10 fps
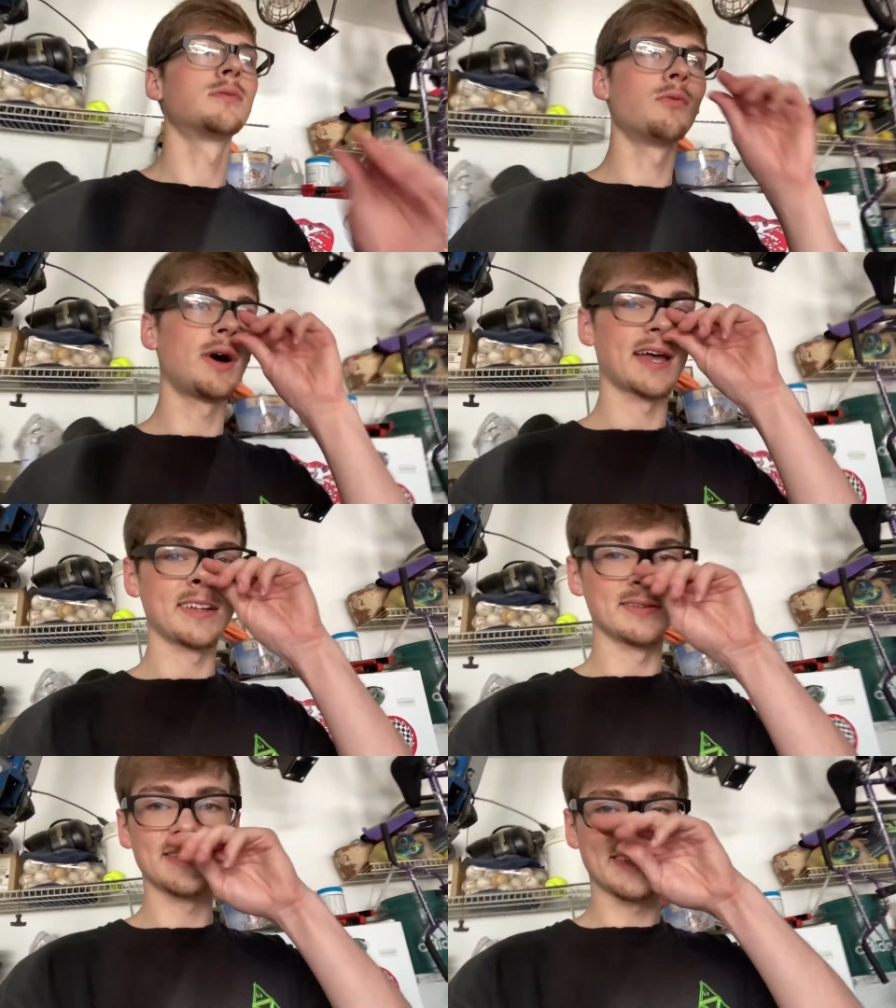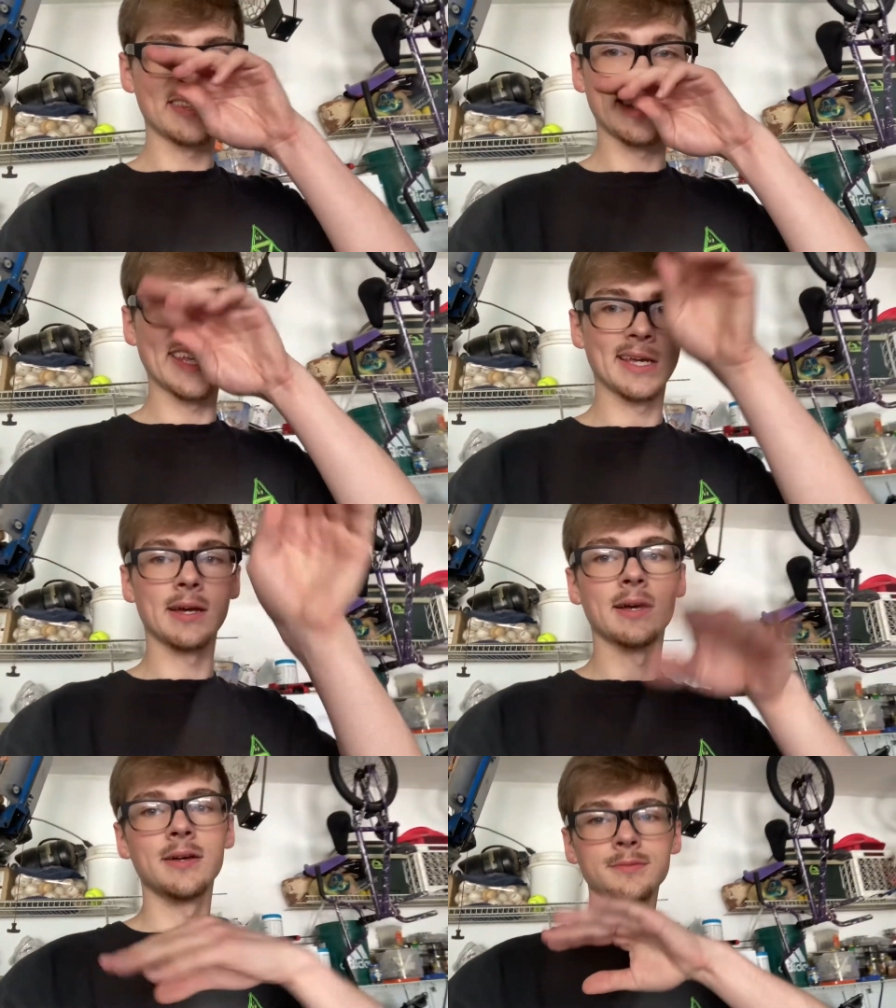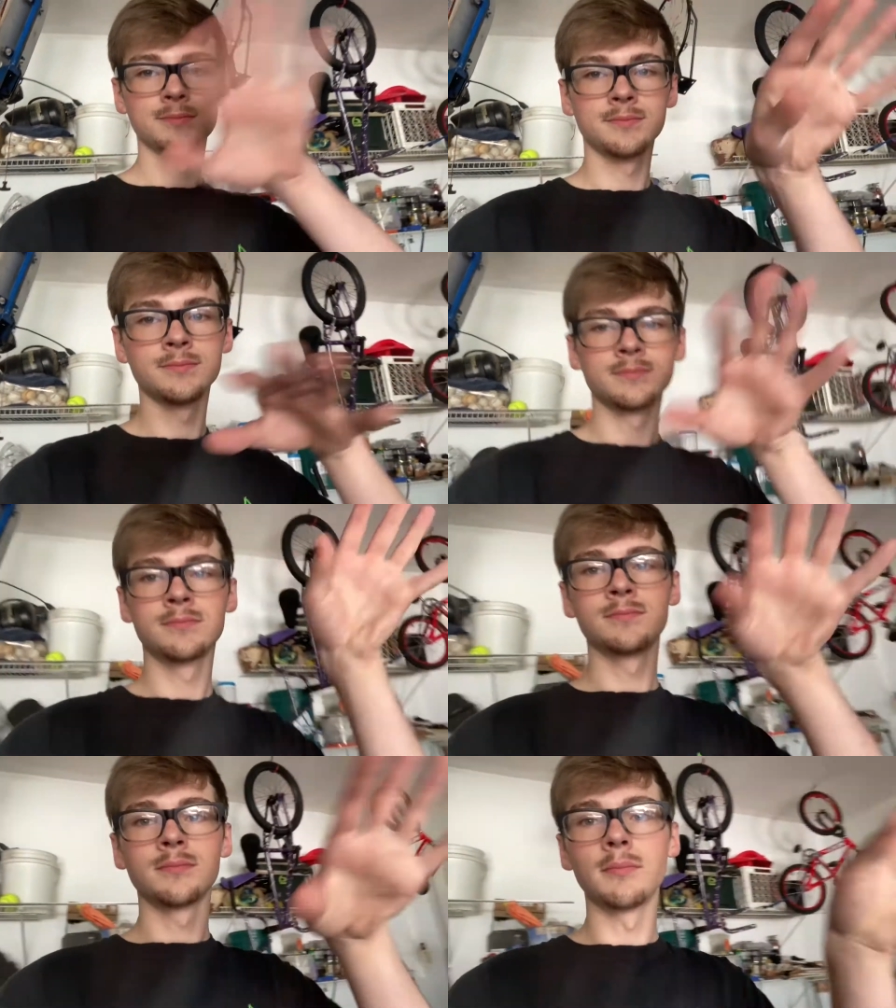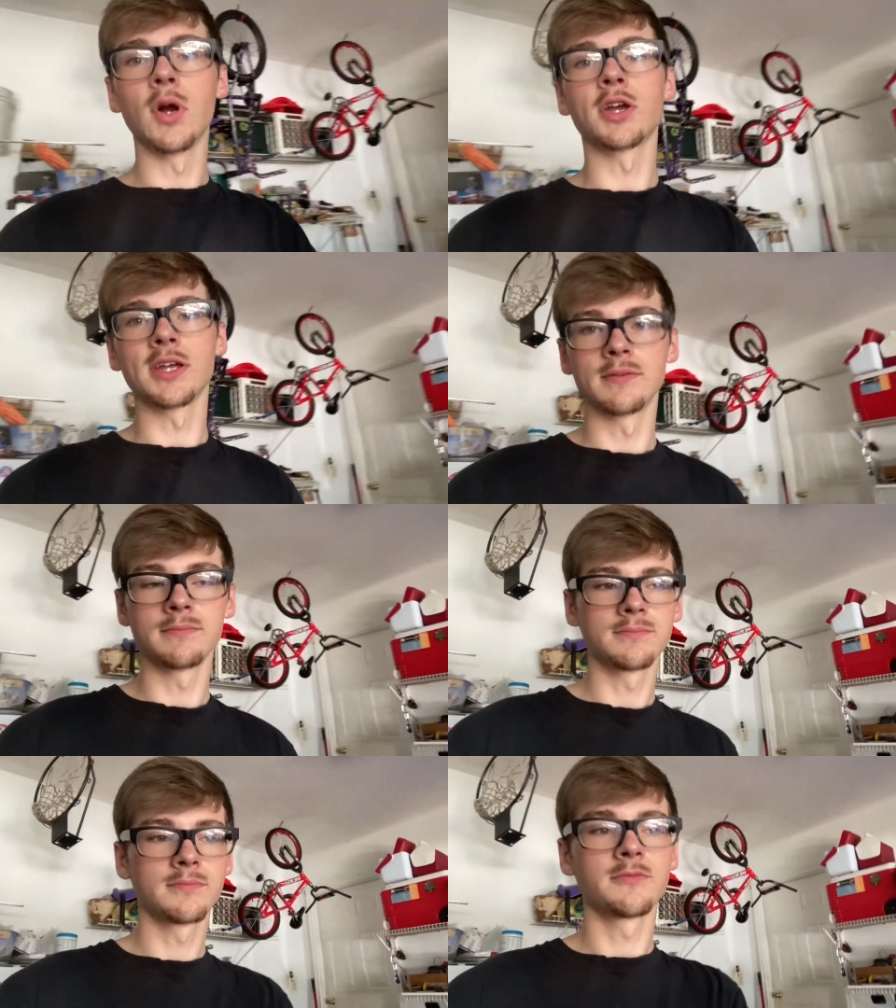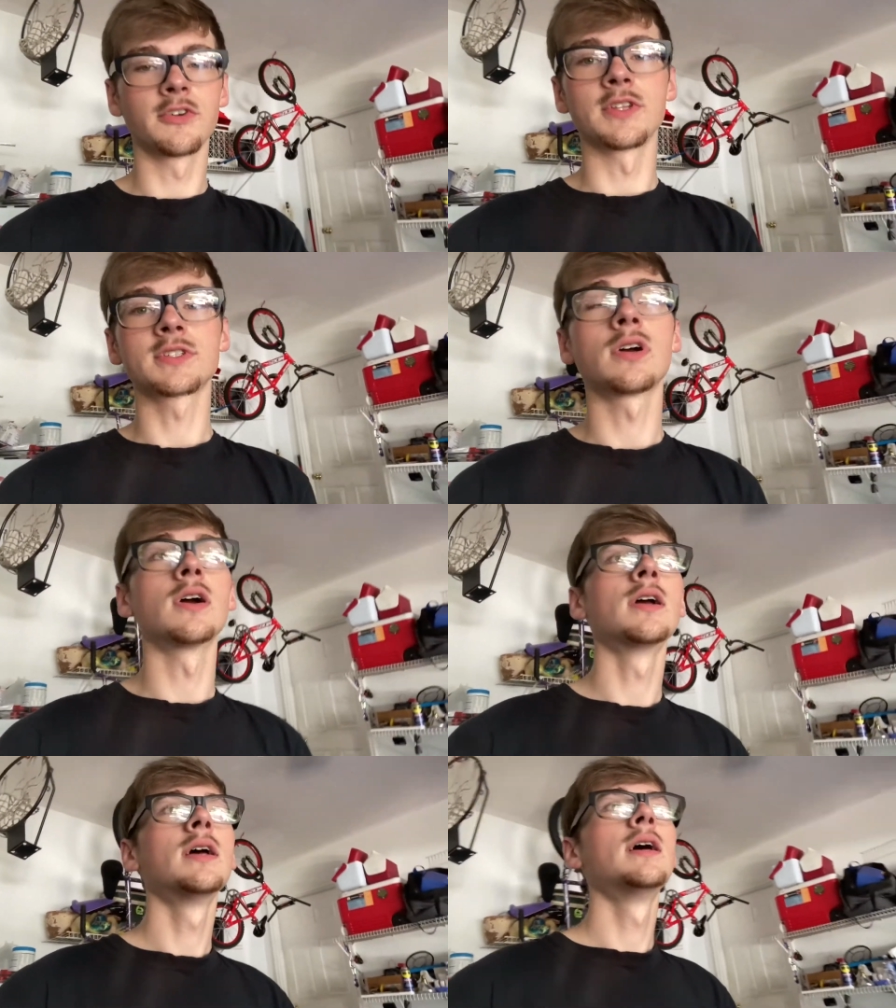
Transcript: widen the uh, market for this car.